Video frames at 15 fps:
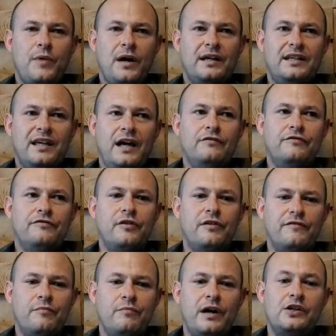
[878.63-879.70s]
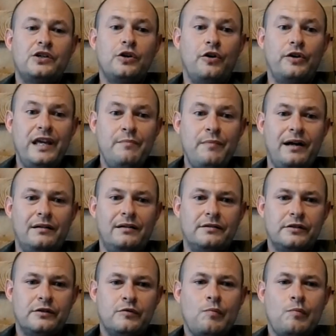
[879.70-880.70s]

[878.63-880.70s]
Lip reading: again for information on emails.